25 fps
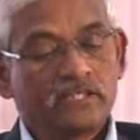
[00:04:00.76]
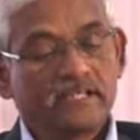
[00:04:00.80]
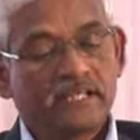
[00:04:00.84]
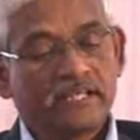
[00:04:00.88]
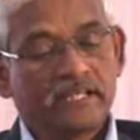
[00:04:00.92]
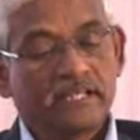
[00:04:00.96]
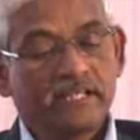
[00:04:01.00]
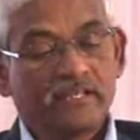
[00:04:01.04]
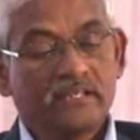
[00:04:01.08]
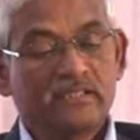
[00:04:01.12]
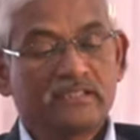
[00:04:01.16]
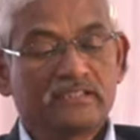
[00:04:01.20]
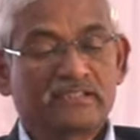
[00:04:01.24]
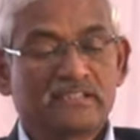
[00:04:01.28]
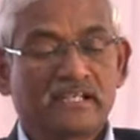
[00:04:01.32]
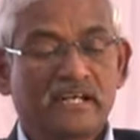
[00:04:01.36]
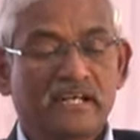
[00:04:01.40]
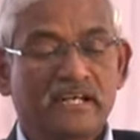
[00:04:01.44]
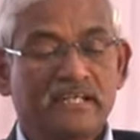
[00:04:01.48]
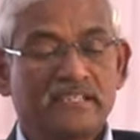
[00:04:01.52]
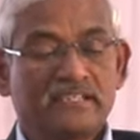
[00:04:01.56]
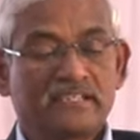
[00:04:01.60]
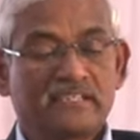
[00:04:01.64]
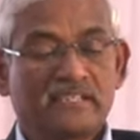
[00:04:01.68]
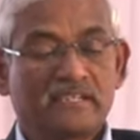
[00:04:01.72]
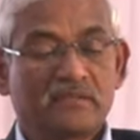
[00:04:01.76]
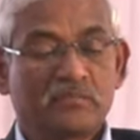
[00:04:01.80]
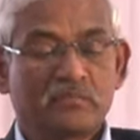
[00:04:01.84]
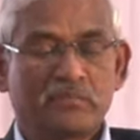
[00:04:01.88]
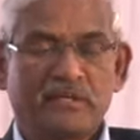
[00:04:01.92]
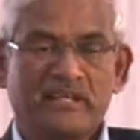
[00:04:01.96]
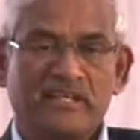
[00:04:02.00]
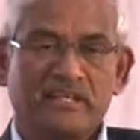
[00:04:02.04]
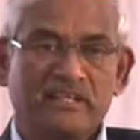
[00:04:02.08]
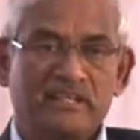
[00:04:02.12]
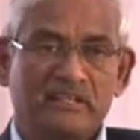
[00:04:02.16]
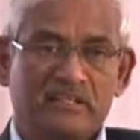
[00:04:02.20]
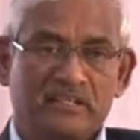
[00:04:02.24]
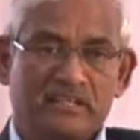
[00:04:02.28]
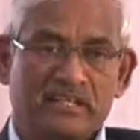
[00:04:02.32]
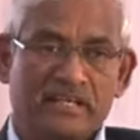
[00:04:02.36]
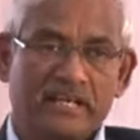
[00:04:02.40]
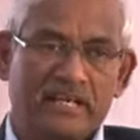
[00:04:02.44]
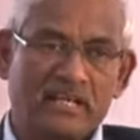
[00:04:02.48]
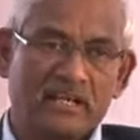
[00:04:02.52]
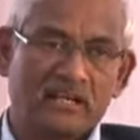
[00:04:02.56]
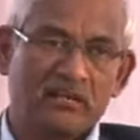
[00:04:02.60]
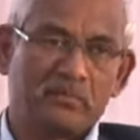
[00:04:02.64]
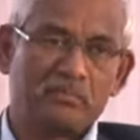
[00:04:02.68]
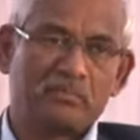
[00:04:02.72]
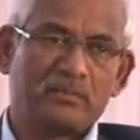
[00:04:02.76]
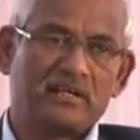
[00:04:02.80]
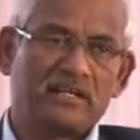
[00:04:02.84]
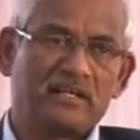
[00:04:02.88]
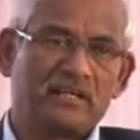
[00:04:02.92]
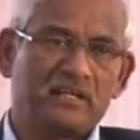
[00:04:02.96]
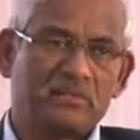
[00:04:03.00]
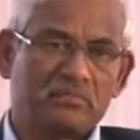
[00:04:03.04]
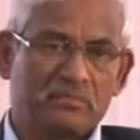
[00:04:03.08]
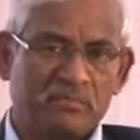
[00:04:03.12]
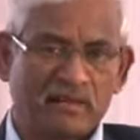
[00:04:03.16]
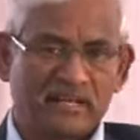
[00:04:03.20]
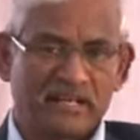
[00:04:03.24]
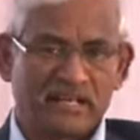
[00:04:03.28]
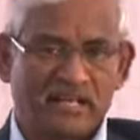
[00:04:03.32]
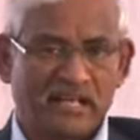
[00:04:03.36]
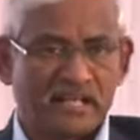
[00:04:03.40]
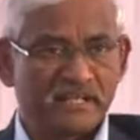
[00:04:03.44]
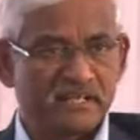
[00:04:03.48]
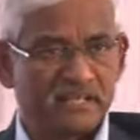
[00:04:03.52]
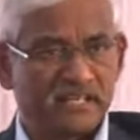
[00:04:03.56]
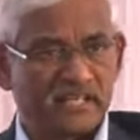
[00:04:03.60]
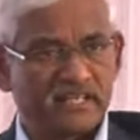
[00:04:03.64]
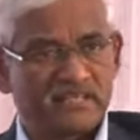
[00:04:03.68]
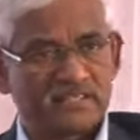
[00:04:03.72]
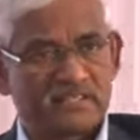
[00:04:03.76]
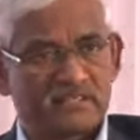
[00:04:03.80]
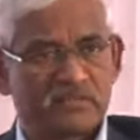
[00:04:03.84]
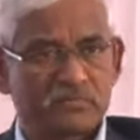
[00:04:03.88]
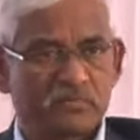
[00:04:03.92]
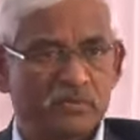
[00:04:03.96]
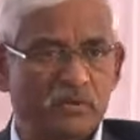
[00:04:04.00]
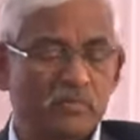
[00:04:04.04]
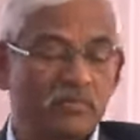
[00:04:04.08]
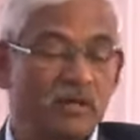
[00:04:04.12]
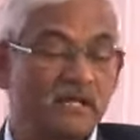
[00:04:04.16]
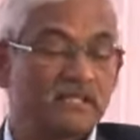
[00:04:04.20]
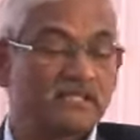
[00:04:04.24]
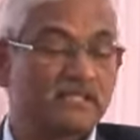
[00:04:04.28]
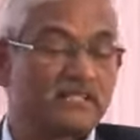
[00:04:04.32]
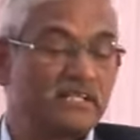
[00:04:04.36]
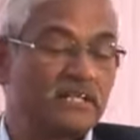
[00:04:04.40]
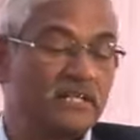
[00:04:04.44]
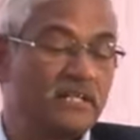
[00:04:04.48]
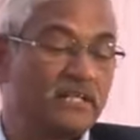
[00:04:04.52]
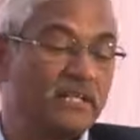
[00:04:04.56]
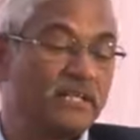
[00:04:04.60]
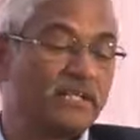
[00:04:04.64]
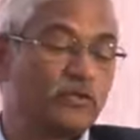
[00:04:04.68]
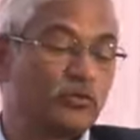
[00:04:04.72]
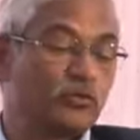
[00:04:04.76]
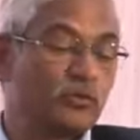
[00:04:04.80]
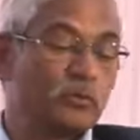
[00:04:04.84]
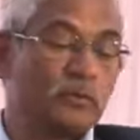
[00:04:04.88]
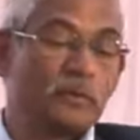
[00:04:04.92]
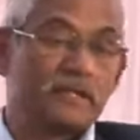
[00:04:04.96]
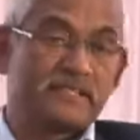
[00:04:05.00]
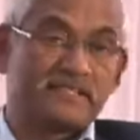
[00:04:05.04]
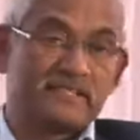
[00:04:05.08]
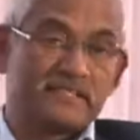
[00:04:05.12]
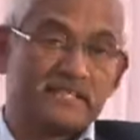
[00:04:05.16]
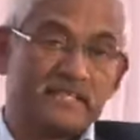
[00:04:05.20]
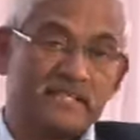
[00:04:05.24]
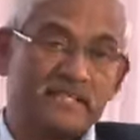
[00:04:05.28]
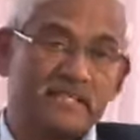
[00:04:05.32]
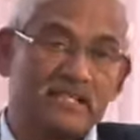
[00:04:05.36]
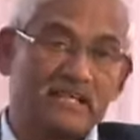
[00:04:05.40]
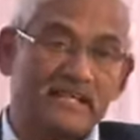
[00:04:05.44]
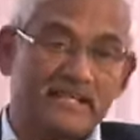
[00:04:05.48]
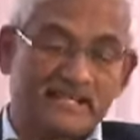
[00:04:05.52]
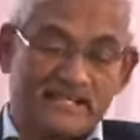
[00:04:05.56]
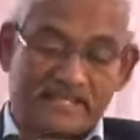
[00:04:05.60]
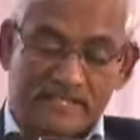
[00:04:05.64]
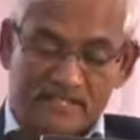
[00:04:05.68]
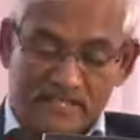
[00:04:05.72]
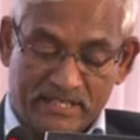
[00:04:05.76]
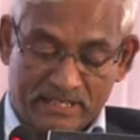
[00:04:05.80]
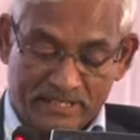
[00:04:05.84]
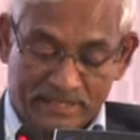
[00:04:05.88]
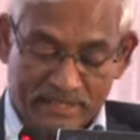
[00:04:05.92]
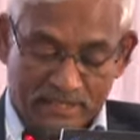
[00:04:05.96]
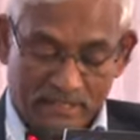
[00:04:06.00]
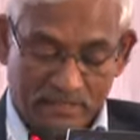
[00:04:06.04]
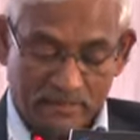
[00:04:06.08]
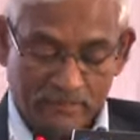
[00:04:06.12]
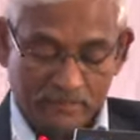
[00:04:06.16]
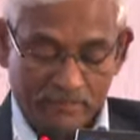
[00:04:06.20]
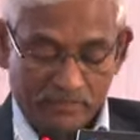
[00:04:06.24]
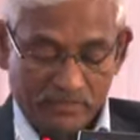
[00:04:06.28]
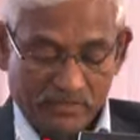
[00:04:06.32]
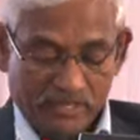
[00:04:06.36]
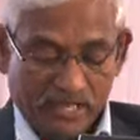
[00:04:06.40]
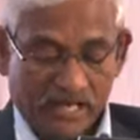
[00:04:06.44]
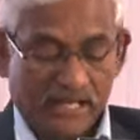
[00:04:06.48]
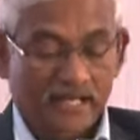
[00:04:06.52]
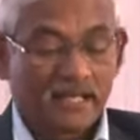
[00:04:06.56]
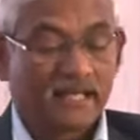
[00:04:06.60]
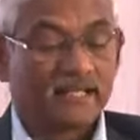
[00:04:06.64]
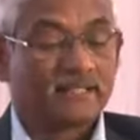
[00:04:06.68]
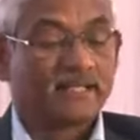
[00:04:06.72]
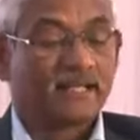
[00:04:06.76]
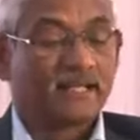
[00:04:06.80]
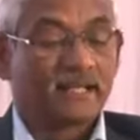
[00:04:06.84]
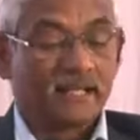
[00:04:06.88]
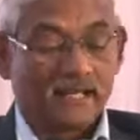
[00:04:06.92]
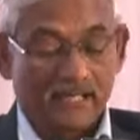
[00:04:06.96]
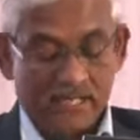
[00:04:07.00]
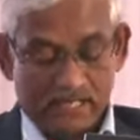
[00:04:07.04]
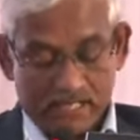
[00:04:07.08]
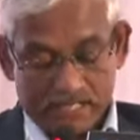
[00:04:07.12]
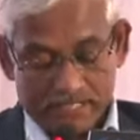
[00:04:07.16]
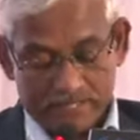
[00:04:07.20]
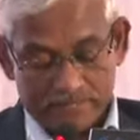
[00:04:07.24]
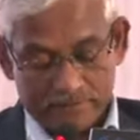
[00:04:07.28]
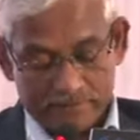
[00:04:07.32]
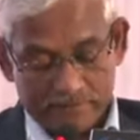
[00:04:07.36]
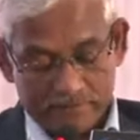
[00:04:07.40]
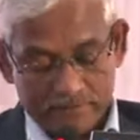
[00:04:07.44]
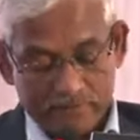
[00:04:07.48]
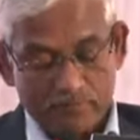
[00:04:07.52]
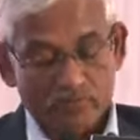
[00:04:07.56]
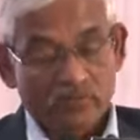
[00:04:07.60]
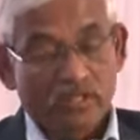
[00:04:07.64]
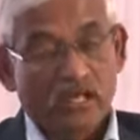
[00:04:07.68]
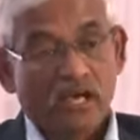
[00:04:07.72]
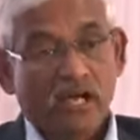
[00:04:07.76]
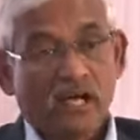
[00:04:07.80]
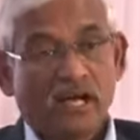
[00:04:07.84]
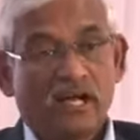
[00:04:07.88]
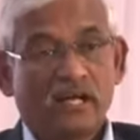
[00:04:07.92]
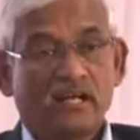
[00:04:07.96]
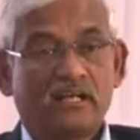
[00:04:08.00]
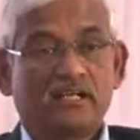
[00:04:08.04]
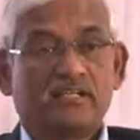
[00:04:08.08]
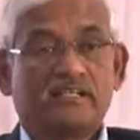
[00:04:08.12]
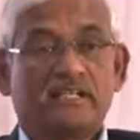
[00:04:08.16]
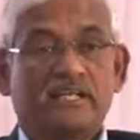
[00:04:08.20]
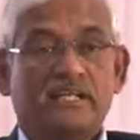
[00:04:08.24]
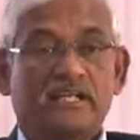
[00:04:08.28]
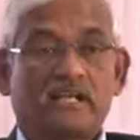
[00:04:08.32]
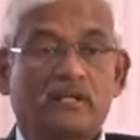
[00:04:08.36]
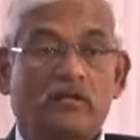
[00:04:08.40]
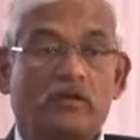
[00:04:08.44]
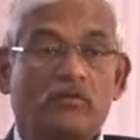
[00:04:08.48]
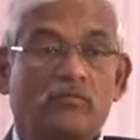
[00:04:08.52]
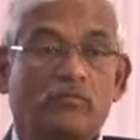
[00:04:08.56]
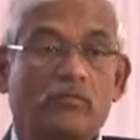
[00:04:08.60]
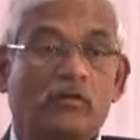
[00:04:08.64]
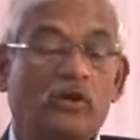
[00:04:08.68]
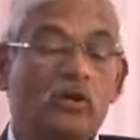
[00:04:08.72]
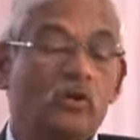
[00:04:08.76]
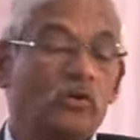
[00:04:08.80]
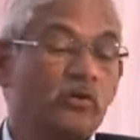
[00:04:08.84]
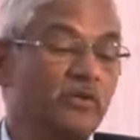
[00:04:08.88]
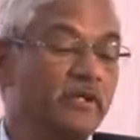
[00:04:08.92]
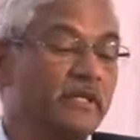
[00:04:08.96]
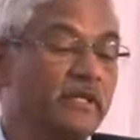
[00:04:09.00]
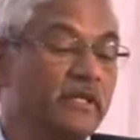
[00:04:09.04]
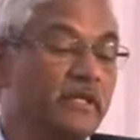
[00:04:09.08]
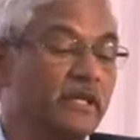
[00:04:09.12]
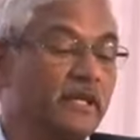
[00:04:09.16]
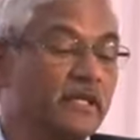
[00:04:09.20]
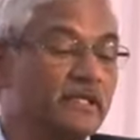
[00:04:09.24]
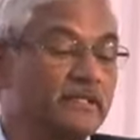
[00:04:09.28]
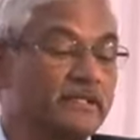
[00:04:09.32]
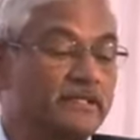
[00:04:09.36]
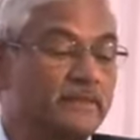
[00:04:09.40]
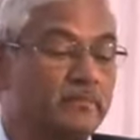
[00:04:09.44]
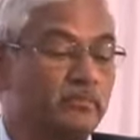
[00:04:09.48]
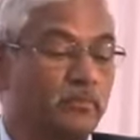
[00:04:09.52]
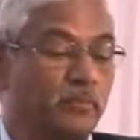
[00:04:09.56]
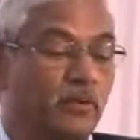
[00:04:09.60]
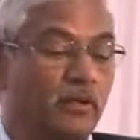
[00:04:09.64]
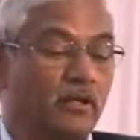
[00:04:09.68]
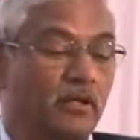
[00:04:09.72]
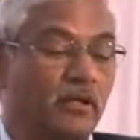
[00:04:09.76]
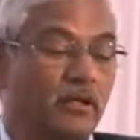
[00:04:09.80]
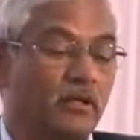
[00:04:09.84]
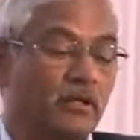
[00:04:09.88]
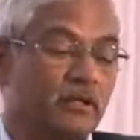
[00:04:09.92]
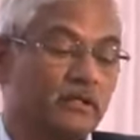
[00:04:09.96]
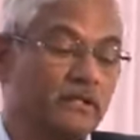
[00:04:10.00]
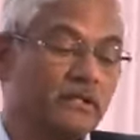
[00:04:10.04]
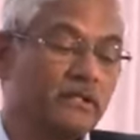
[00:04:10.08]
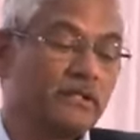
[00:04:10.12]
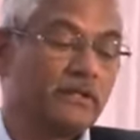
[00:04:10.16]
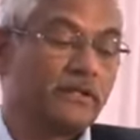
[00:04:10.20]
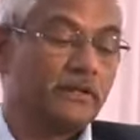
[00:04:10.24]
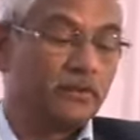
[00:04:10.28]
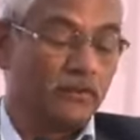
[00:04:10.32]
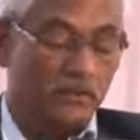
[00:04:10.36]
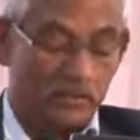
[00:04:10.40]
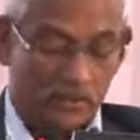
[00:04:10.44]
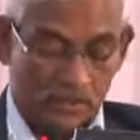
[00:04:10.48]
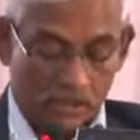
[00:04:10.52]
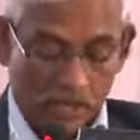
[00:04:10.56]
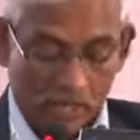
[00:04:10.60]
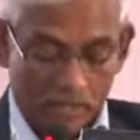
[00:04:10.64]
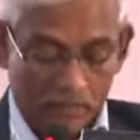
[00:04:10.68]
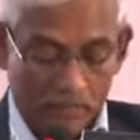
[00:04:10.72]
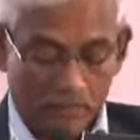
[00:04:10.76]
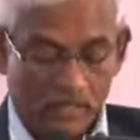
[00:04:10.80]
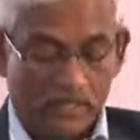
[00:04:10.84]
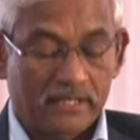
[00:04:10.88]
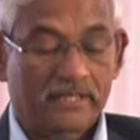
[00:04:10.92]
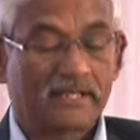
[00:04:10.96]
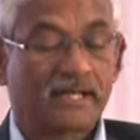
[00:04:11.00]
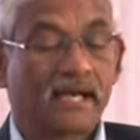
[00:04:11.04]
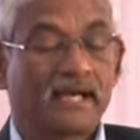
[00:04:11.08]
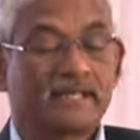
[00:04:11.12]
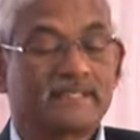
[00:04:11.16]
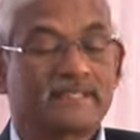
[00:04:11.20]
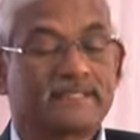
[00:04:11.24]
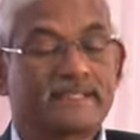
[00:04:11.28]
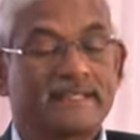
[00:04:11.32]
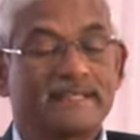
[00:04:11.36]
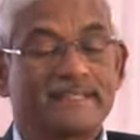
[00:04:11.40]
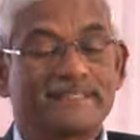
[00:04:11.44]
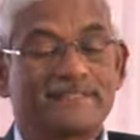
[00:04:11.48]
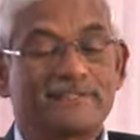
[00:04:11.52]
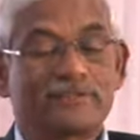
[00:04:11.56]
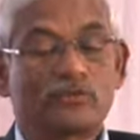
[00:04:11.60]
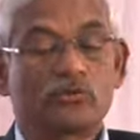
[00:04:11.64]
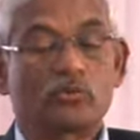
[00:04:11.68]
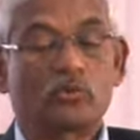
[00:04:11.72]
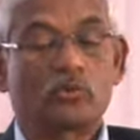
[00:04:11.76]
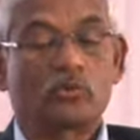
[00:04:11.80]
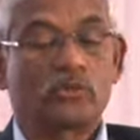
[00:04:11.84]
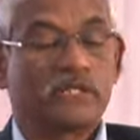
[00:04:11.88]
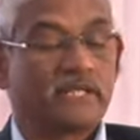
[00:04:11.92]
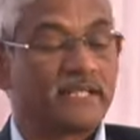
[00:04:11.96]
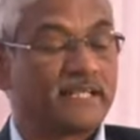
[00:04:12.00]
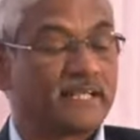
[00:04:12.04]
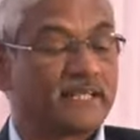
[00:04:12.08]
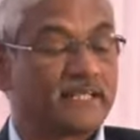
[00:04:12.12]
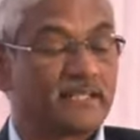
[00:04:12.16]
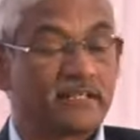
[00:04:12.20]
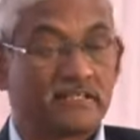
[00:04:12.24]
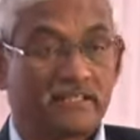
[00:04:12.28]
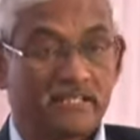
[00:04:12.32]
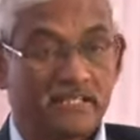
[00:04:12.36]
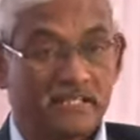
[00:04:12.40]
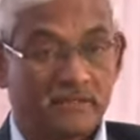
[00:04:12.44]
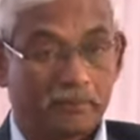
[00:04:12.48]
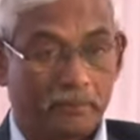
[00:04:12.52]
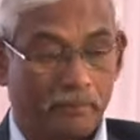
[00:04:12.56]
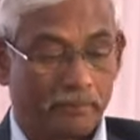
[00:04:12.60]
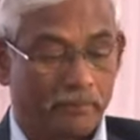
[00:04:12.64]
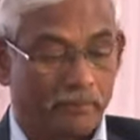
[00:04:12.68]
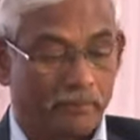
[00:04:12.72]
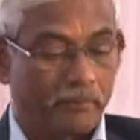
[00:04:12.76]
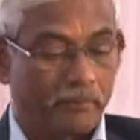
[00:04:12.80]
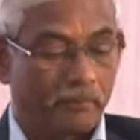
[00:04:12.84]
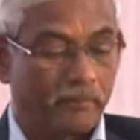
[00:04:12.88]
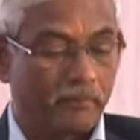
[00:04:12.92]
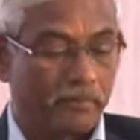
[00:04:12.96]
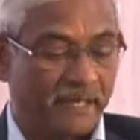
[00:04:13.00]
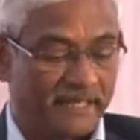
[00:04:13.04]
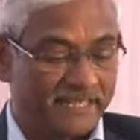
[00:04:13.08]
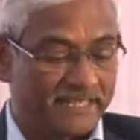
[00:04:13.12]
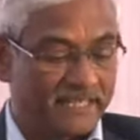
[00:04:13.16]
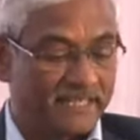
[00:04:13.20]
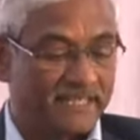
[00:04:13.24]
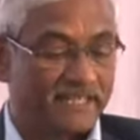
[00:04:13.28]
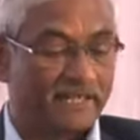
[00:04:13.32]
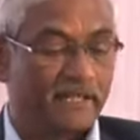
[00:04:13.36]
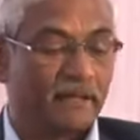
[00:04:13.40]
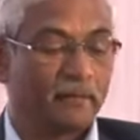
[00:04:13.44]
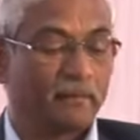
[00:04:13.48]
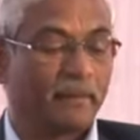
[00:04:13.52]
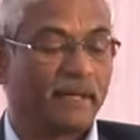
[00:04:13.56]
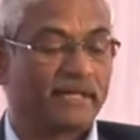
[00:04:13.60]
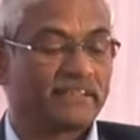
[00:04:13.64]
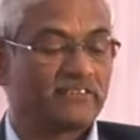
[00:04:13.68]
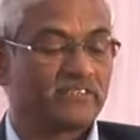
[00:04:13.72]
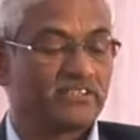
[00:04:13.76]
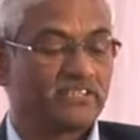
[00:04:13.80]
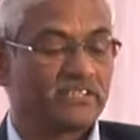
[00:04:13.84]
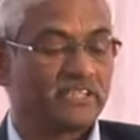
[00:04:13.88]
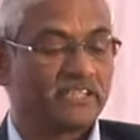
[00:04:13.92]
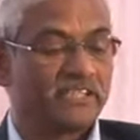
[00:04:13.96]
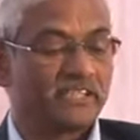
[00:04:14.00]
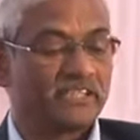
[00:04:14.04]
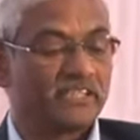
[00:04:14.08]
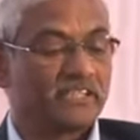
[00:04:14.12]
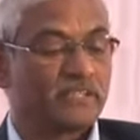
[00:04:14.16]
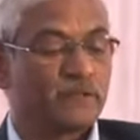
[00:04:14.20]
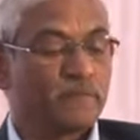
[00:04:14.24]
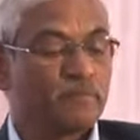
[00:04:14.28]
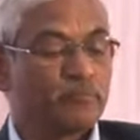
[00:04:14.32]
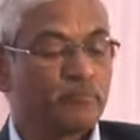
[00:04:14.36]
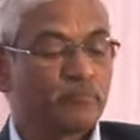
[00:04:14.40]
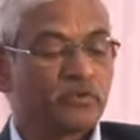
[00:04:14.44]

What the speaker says: detailed studies are being taken up at different countries from Australia to Brazil, Argentina and other countries. And they are following a simple dot blot assays to detect the bacterial pathogens.